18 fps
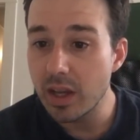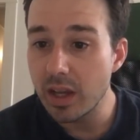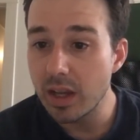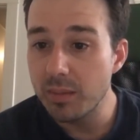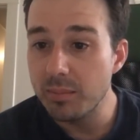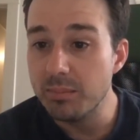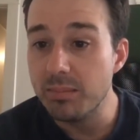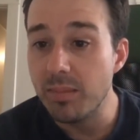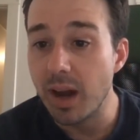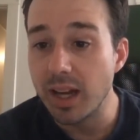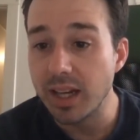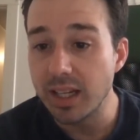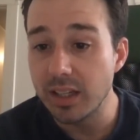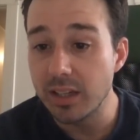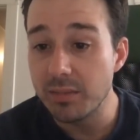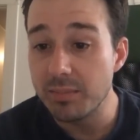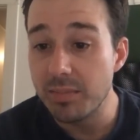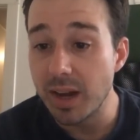
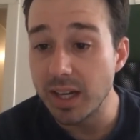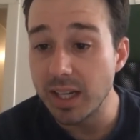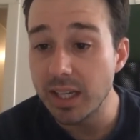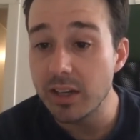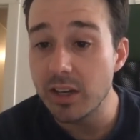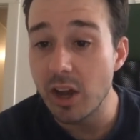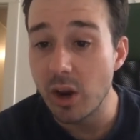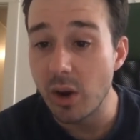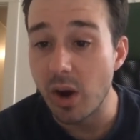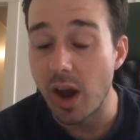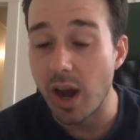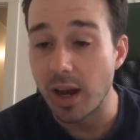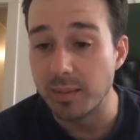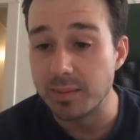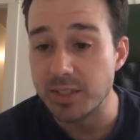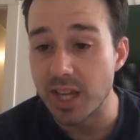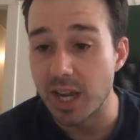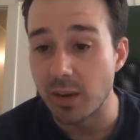Money, no
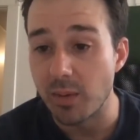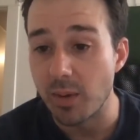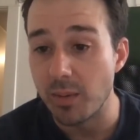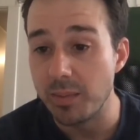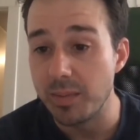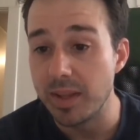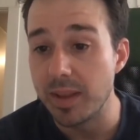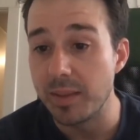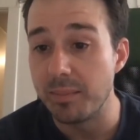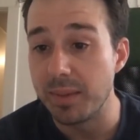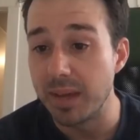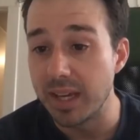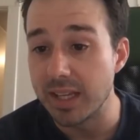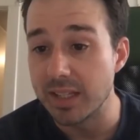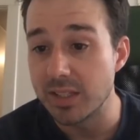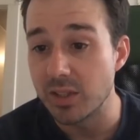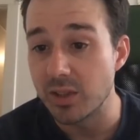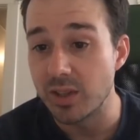object. What would be the
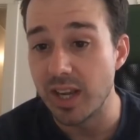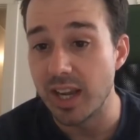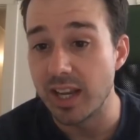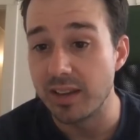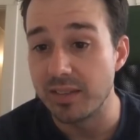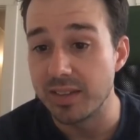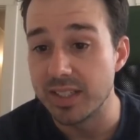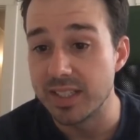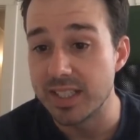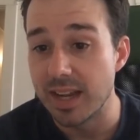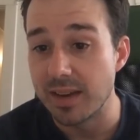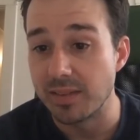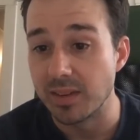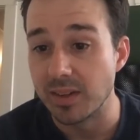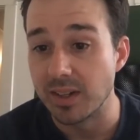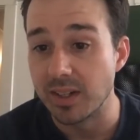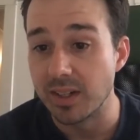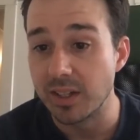biggest creative
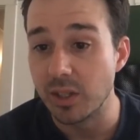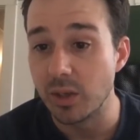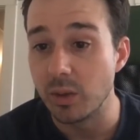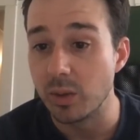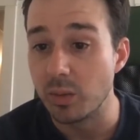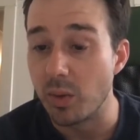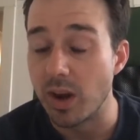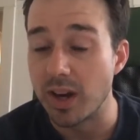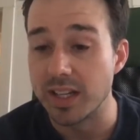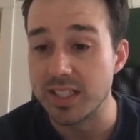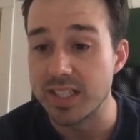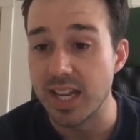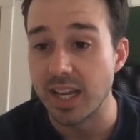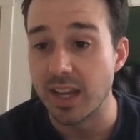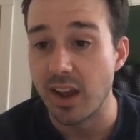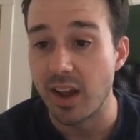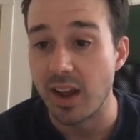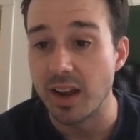endeavor you would want to
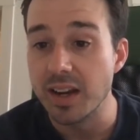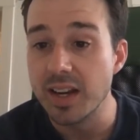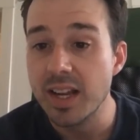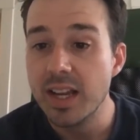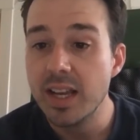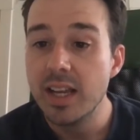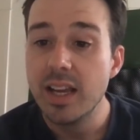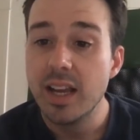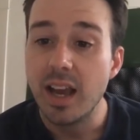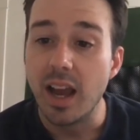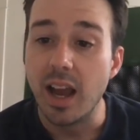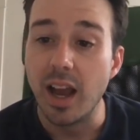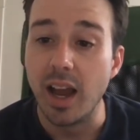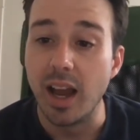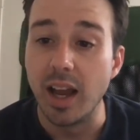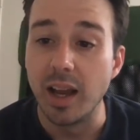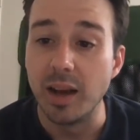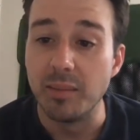take on?
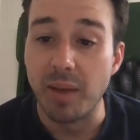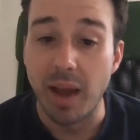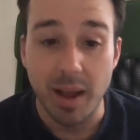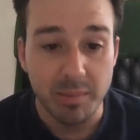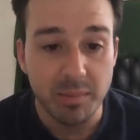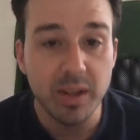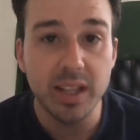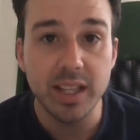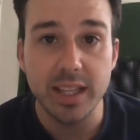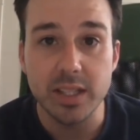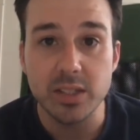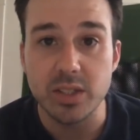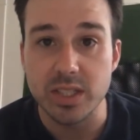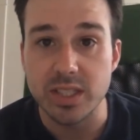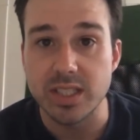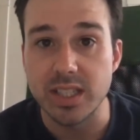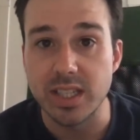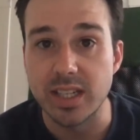I'm really
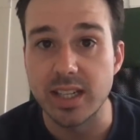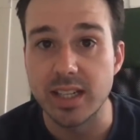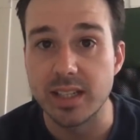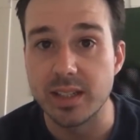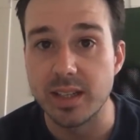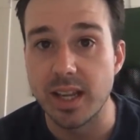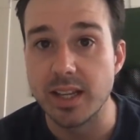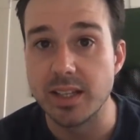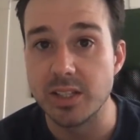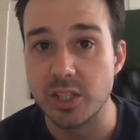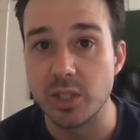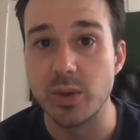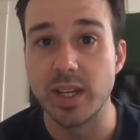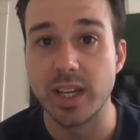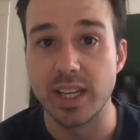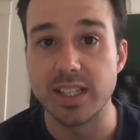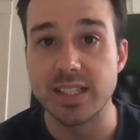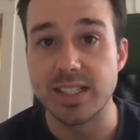interested in
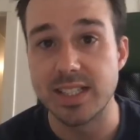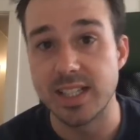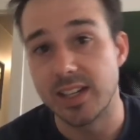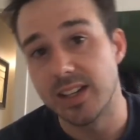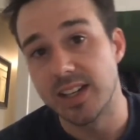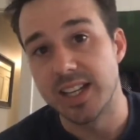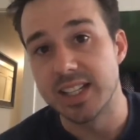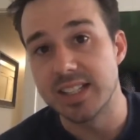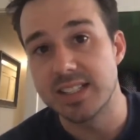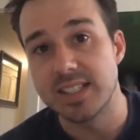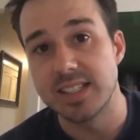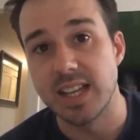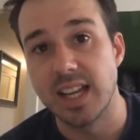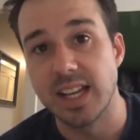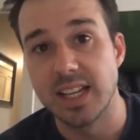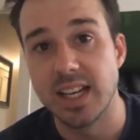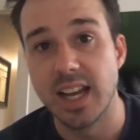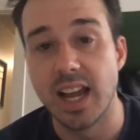doing a series
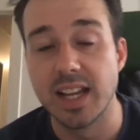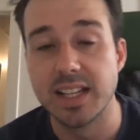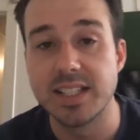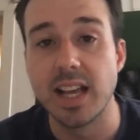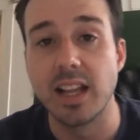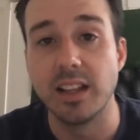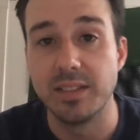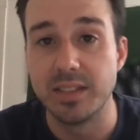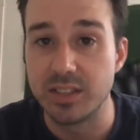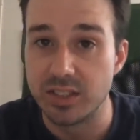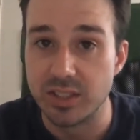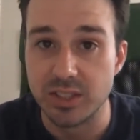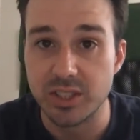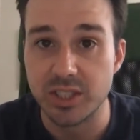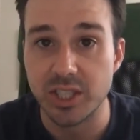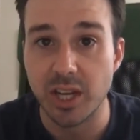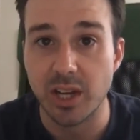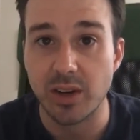and a television
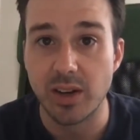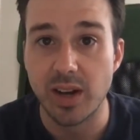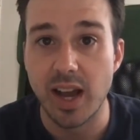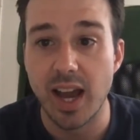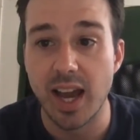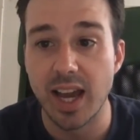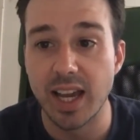show.